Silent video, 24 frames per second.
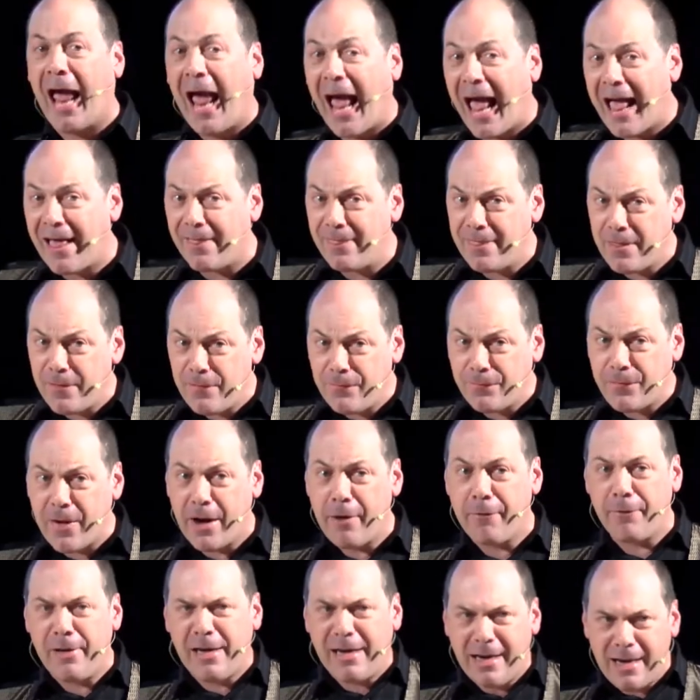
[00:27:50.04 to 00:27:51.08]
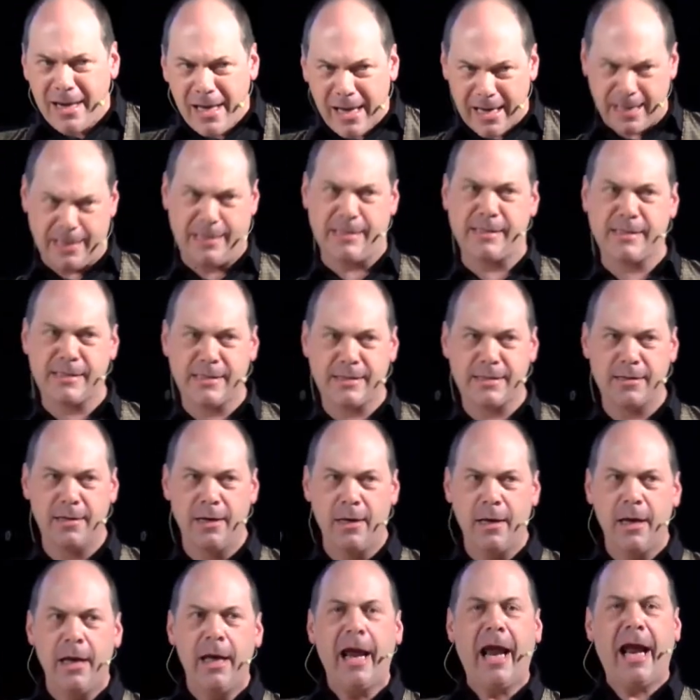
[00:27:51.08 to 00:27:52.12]
at the very least,
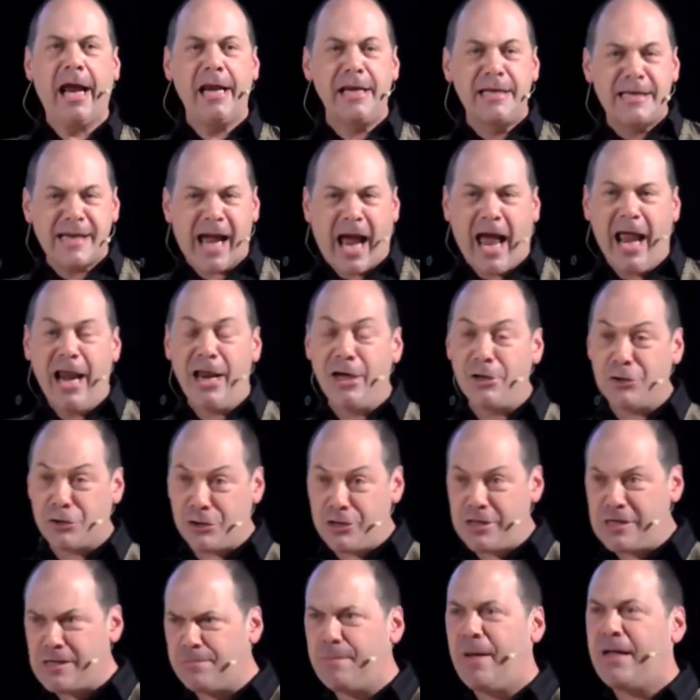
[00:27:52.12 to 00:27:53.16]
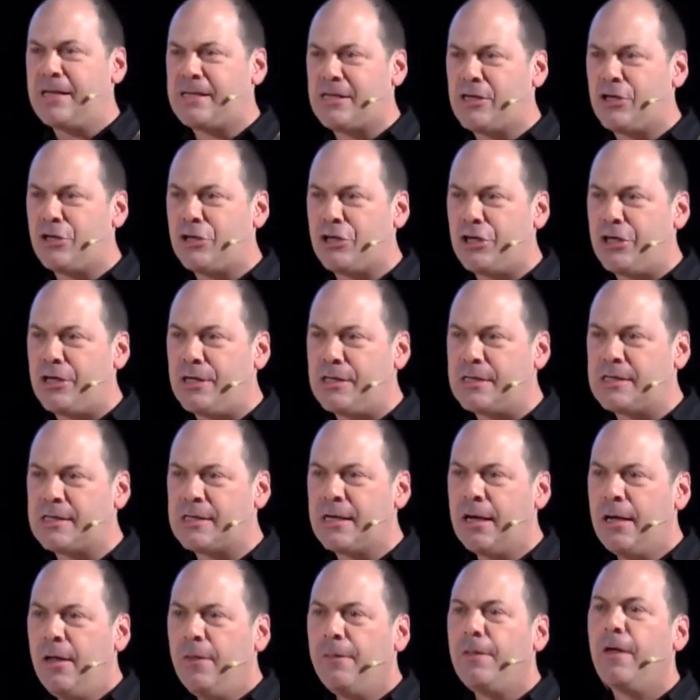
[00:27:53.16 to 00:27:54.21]
intelligence messages
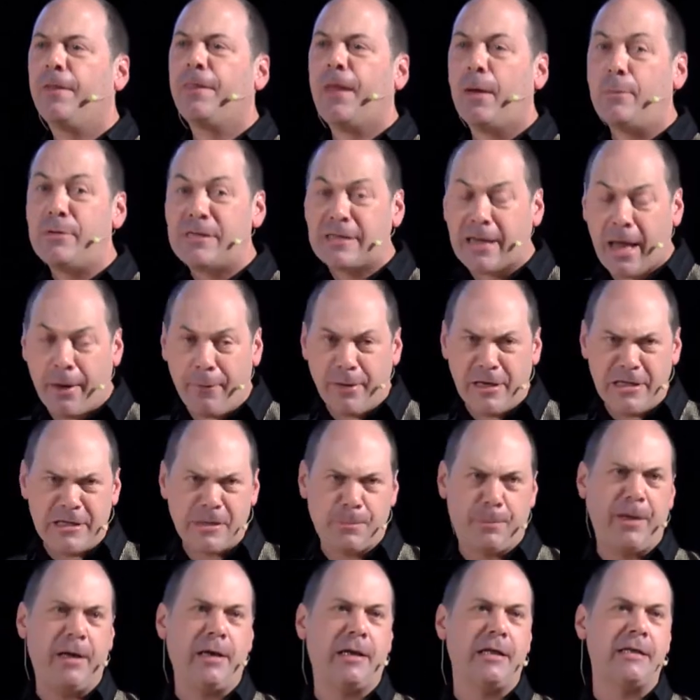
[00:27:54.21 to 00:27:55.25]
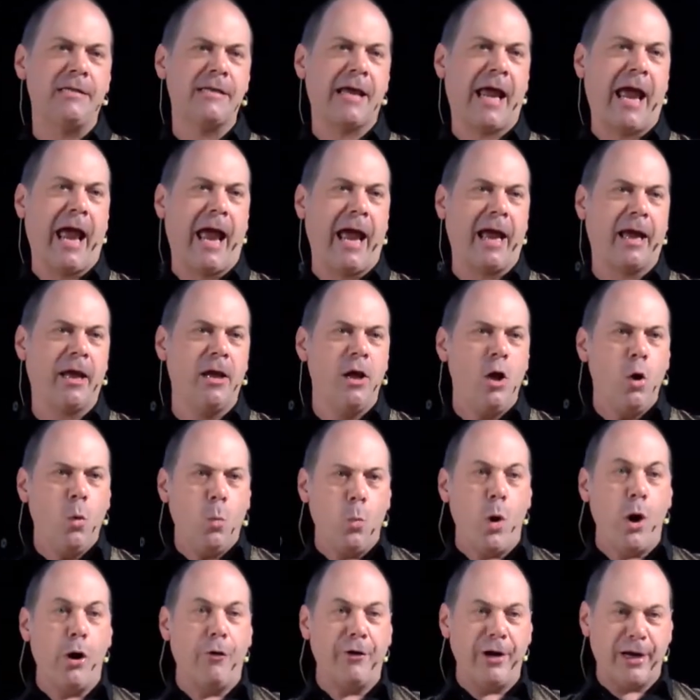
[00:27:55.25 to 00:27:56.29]
that there was going to be an attack
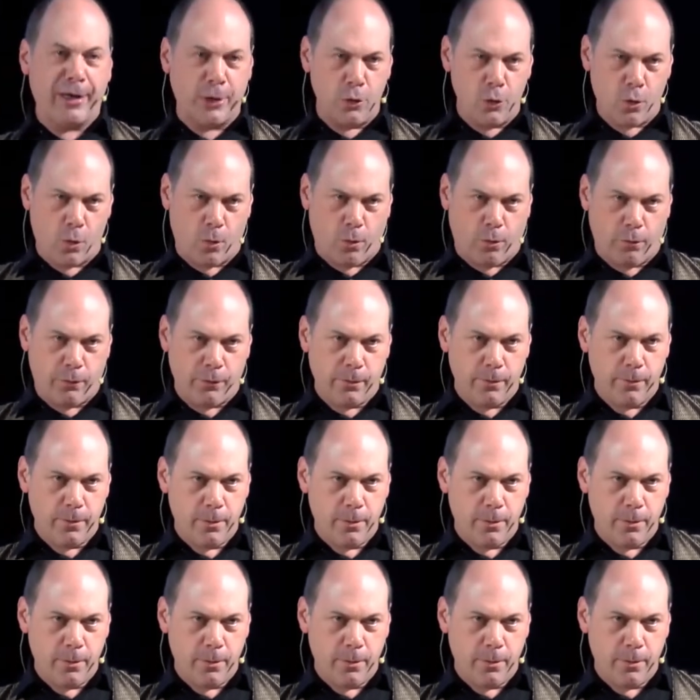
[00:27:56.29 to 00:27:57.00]
were ignored.